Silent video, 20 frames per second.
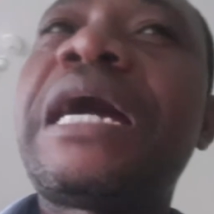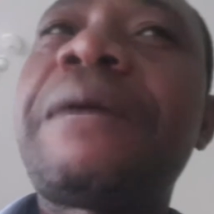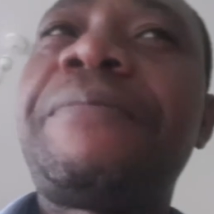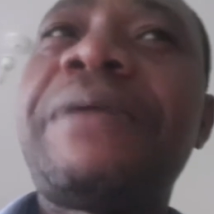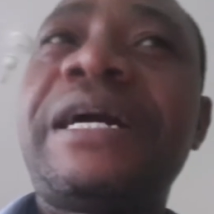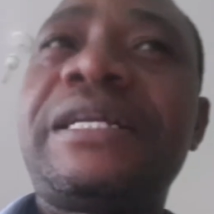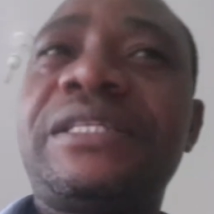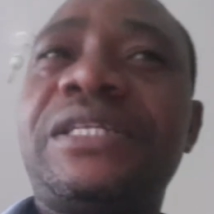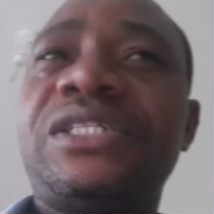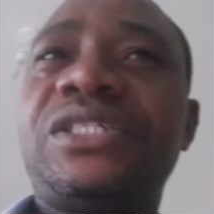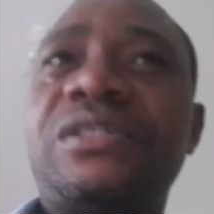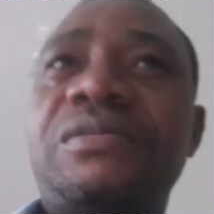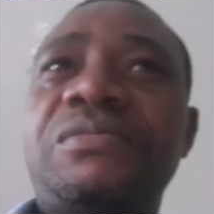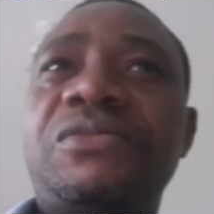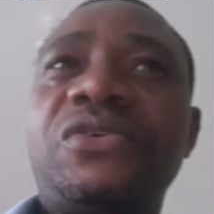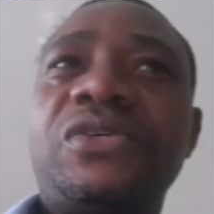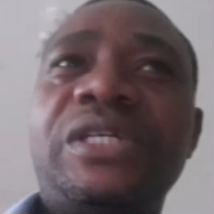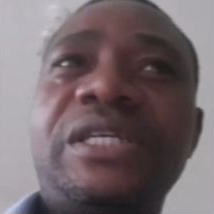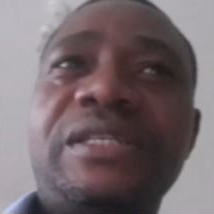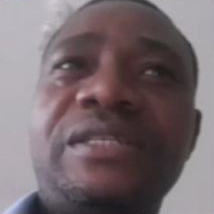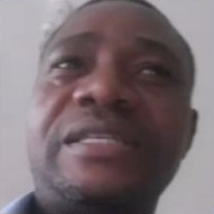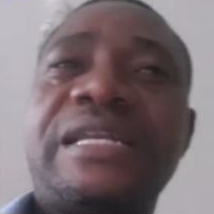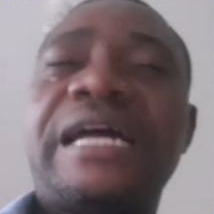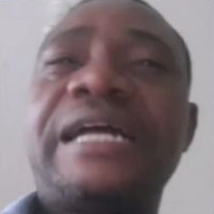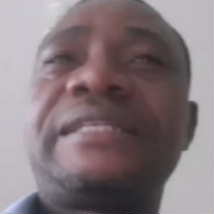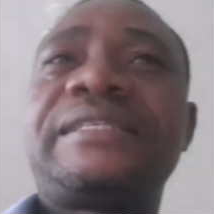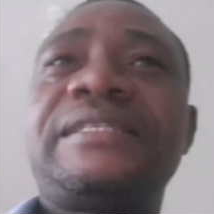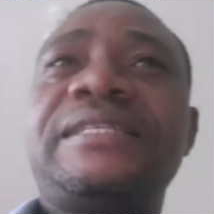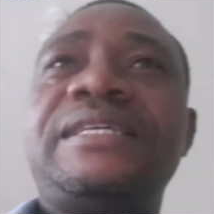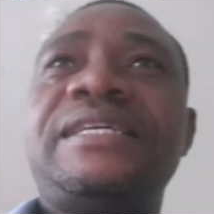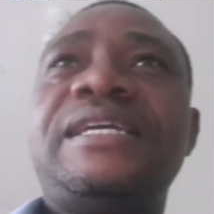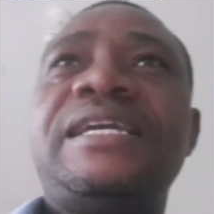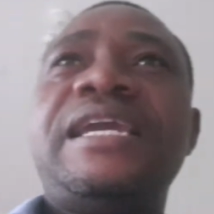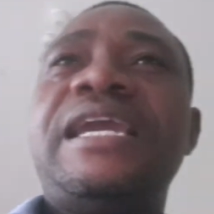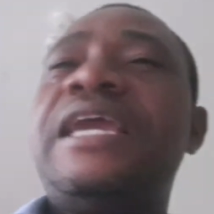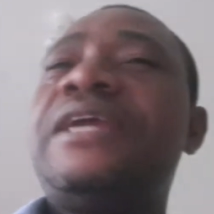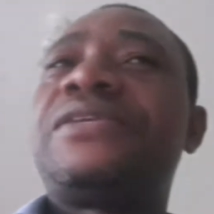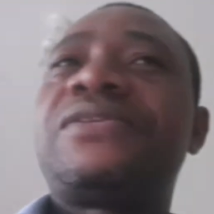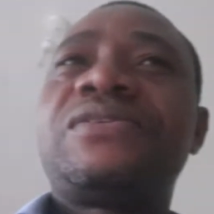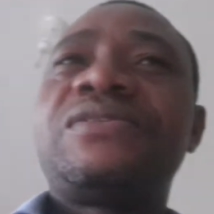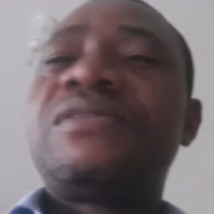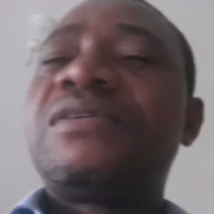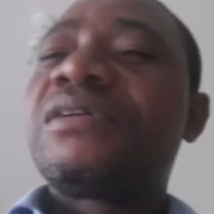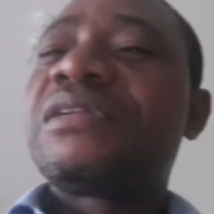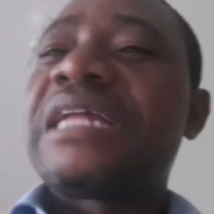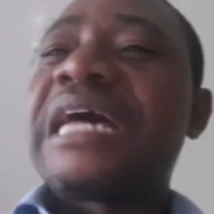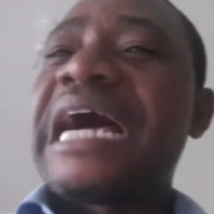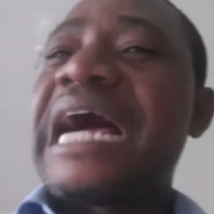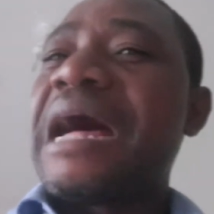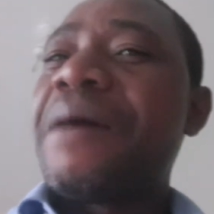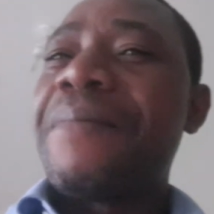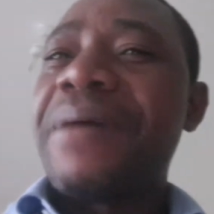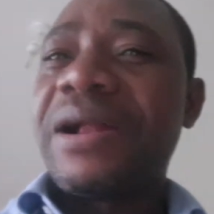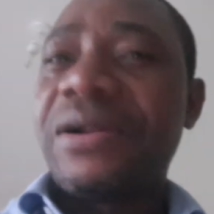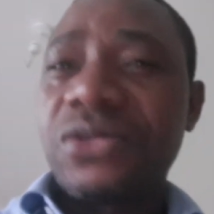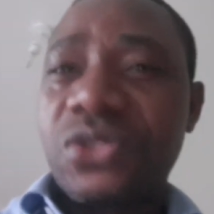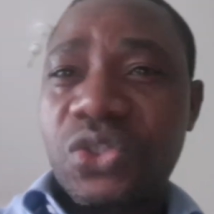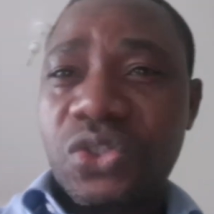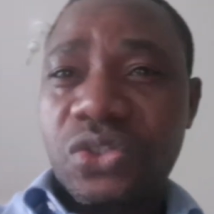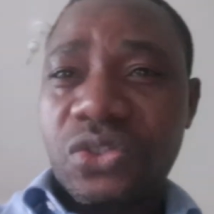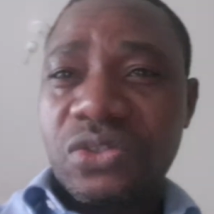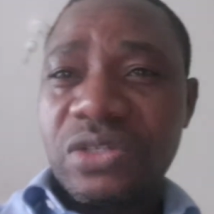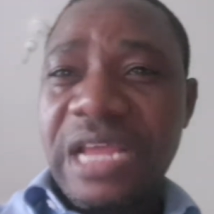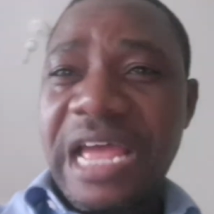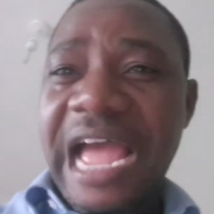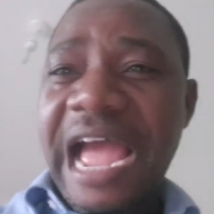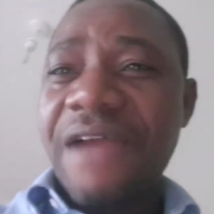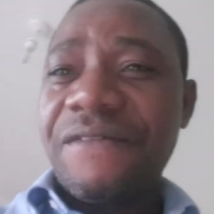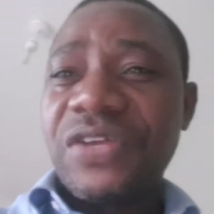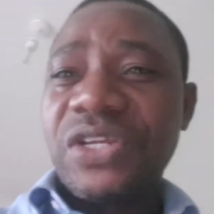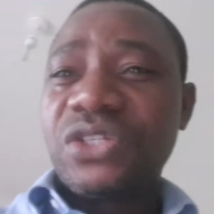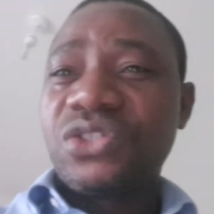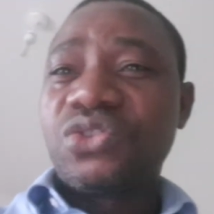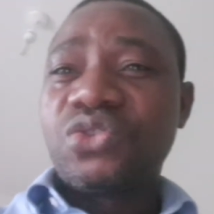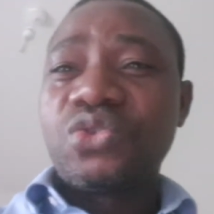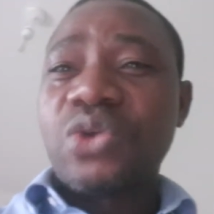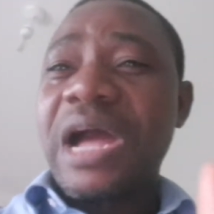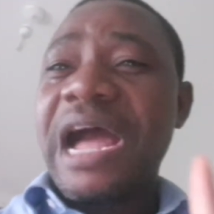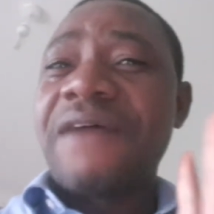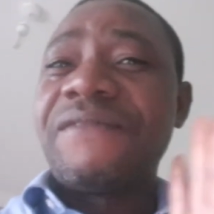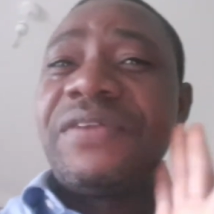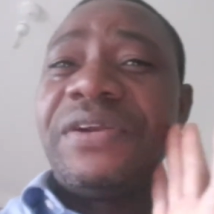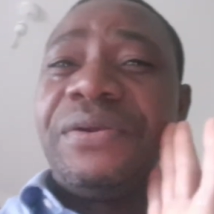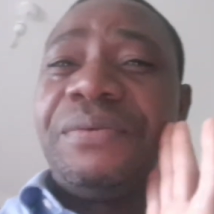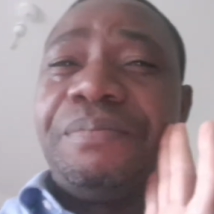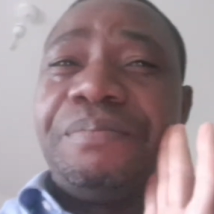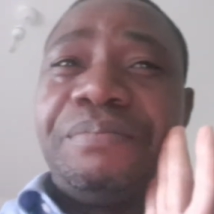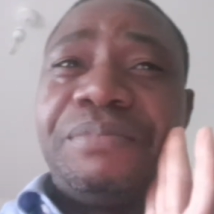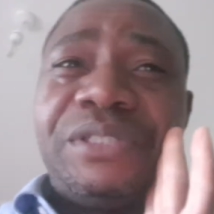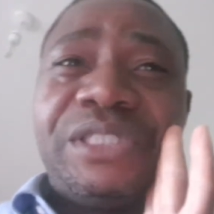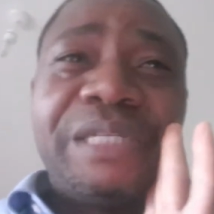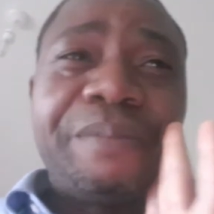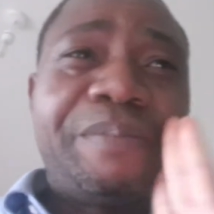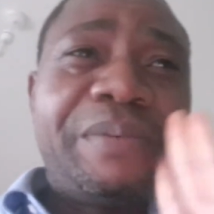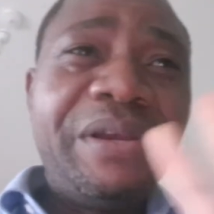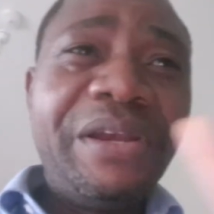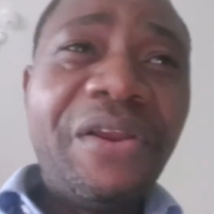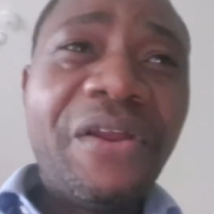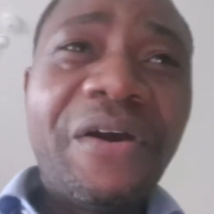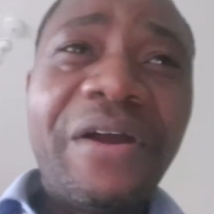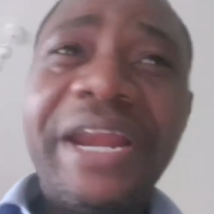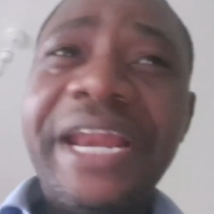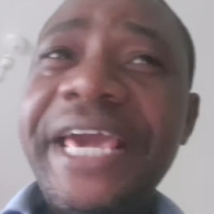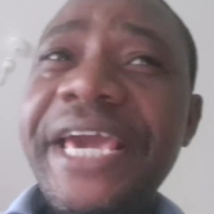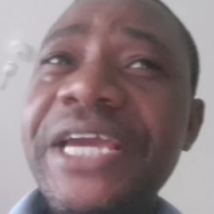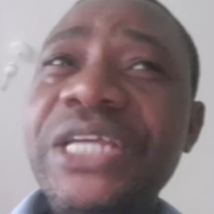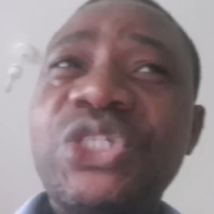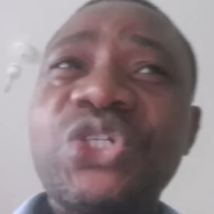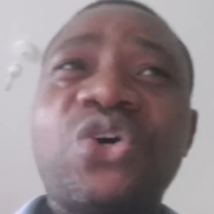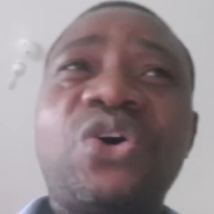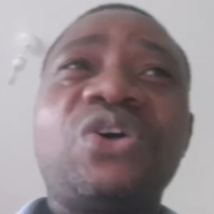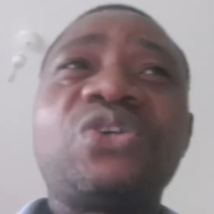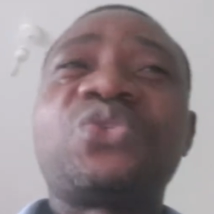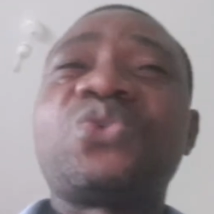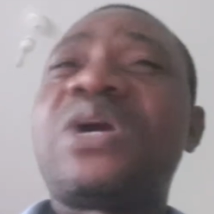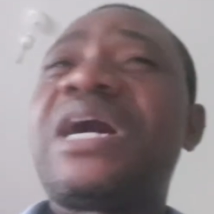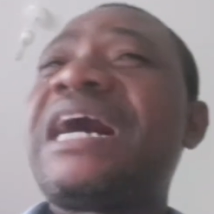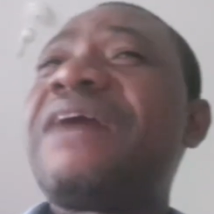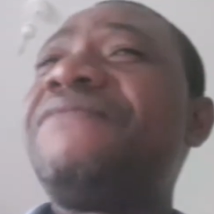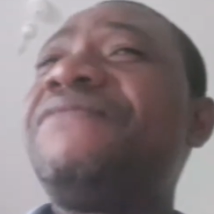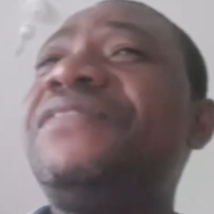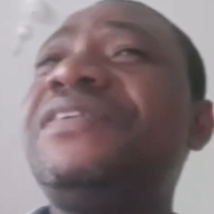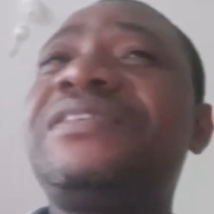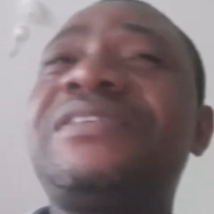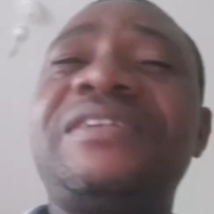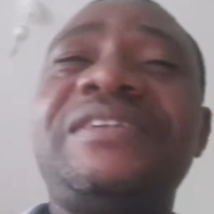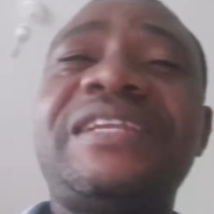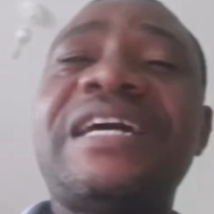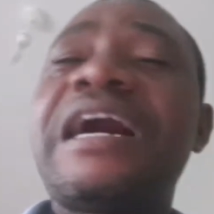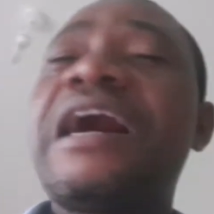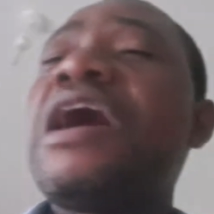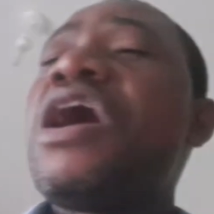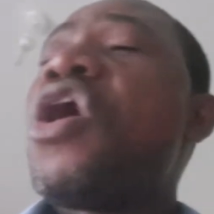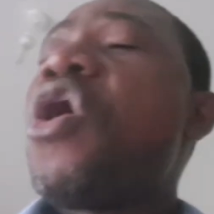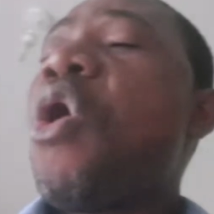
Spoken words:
I pay attention more is that it's not about having to have deep knowledge or to have this and that.